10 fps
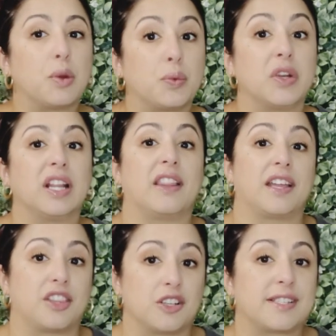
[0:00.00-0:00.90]
really like
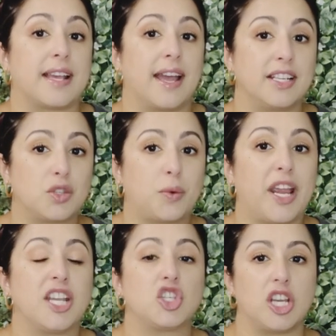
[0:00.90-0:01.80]
their size
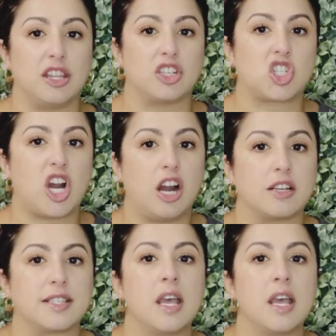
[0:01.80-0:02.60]
range in their charts.